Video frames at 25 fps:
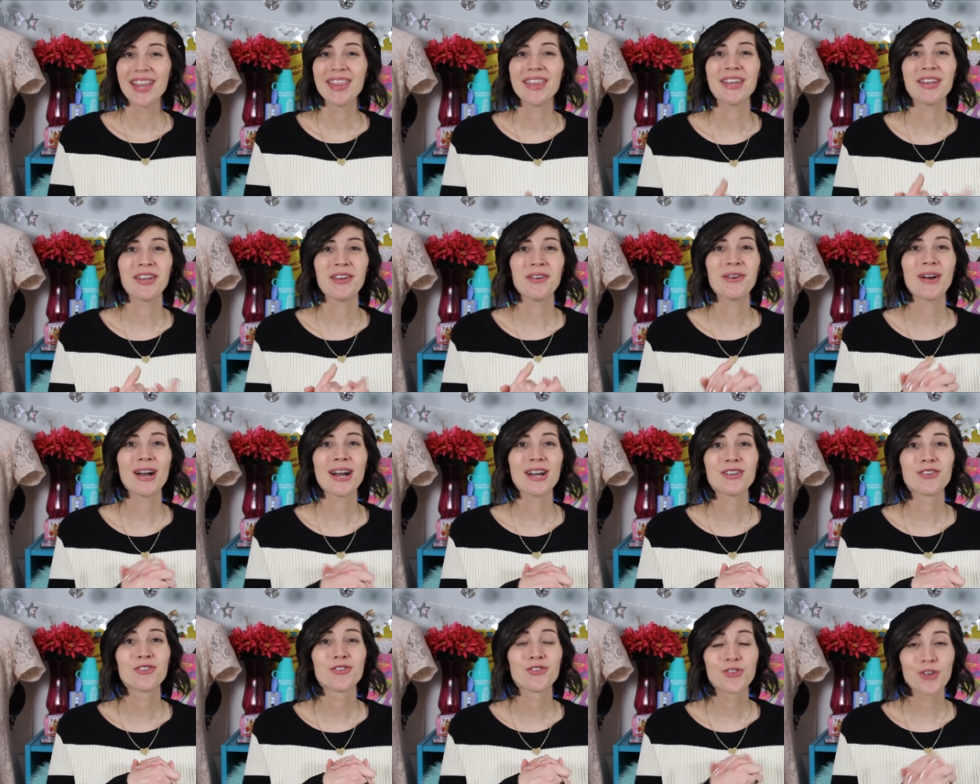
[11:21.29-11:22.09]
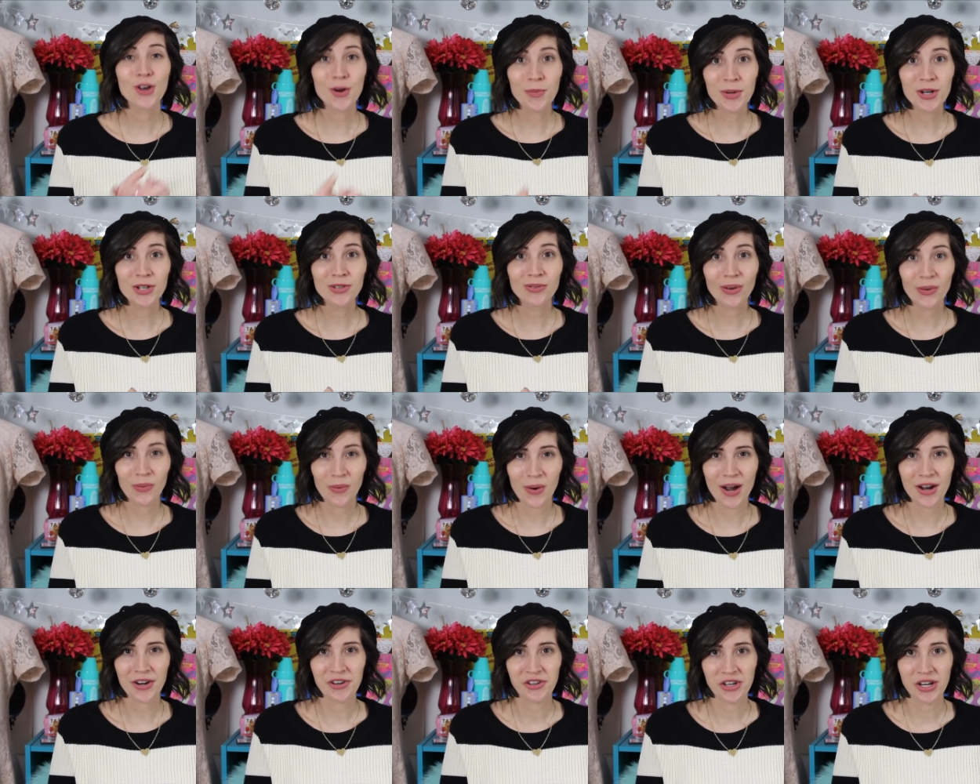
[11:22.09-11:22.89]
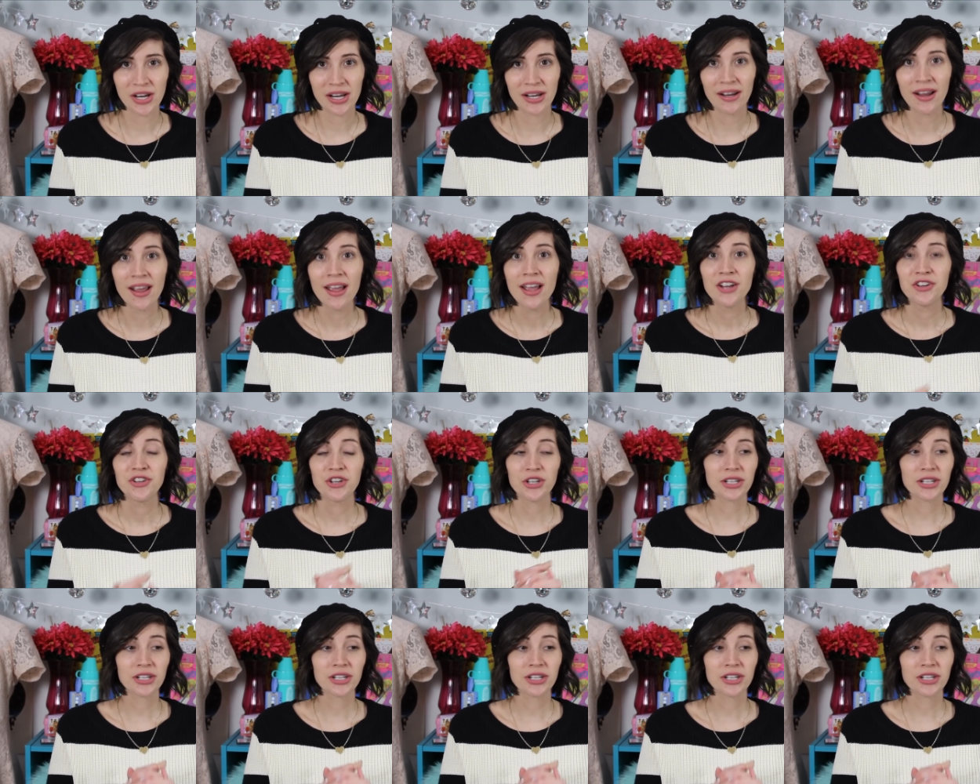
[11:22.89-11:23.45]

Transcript: Thank you guys so much for watching.